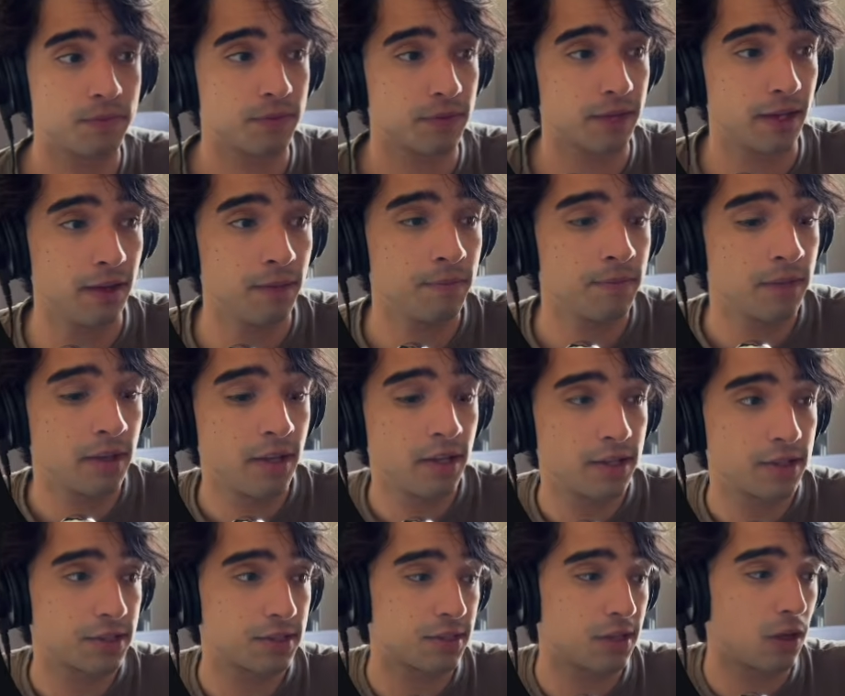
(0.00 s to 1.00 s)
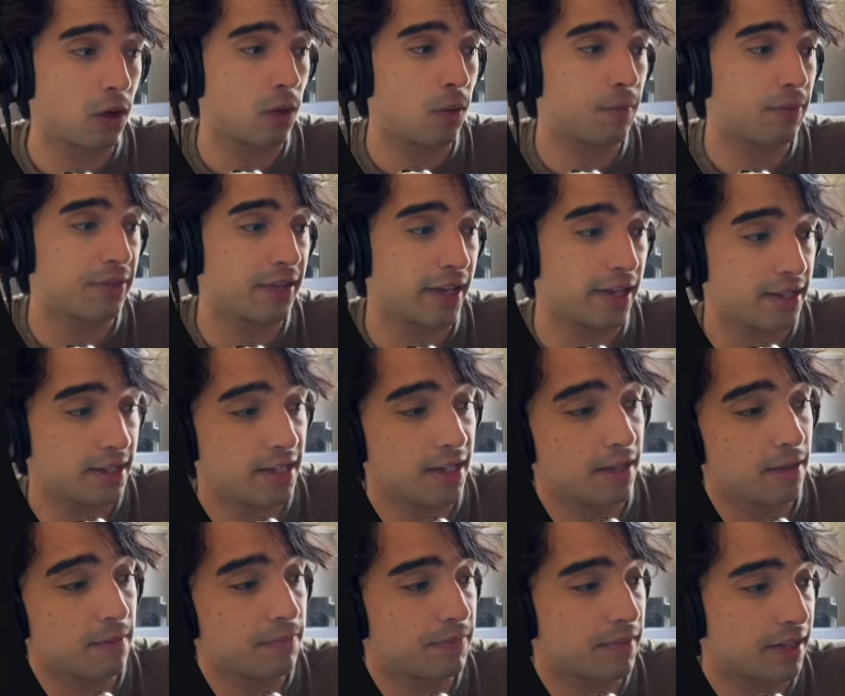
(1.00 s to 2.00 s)
Okay, so the
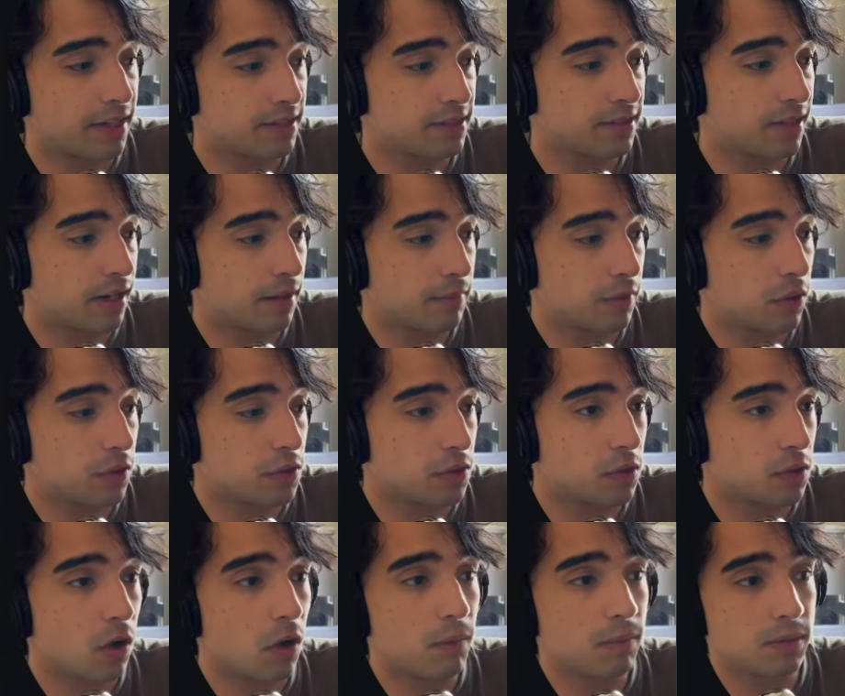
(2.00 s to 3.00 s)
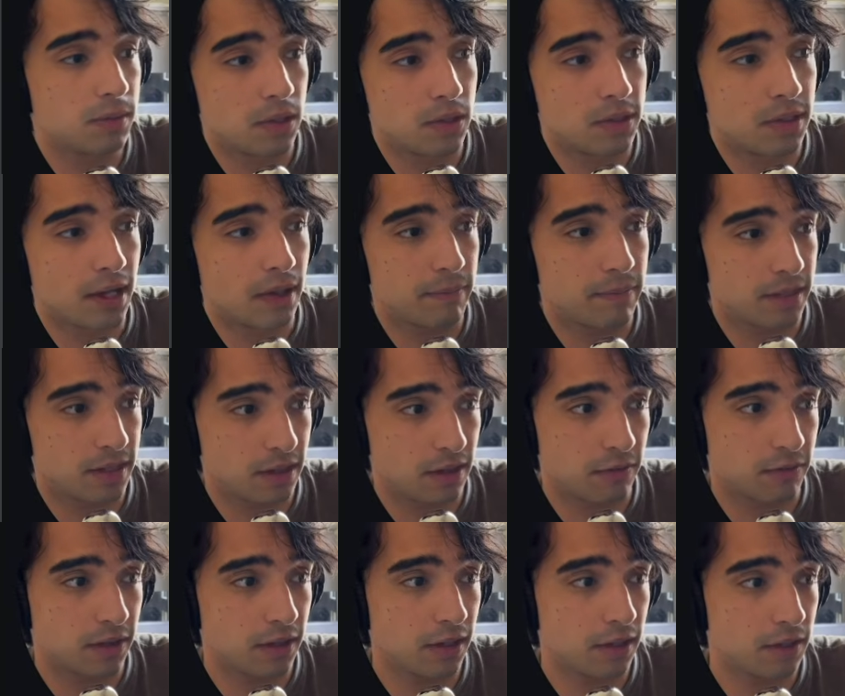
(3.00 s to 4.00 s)
idea is that I'm going to upload a
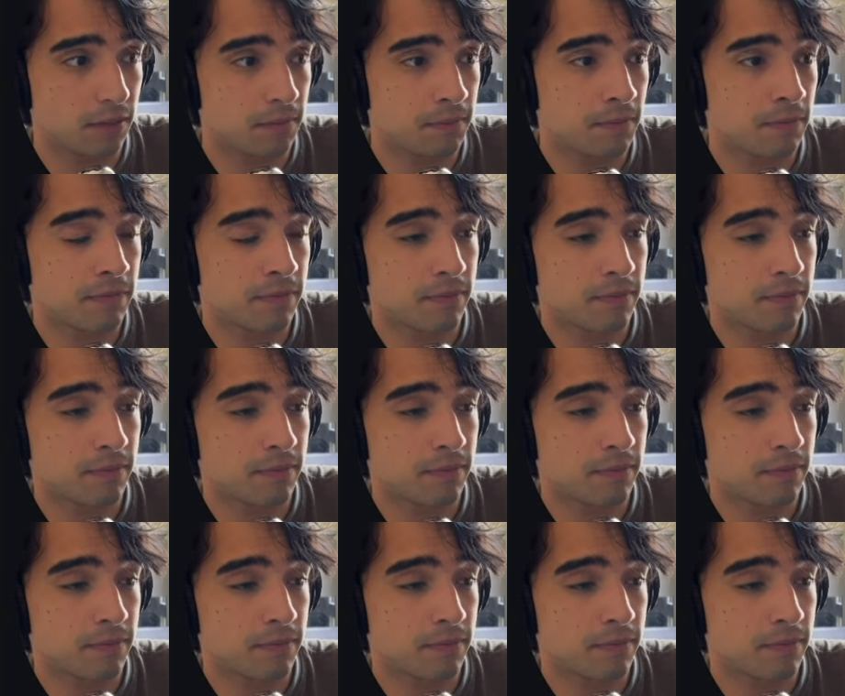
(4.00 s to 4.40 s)
PDF here,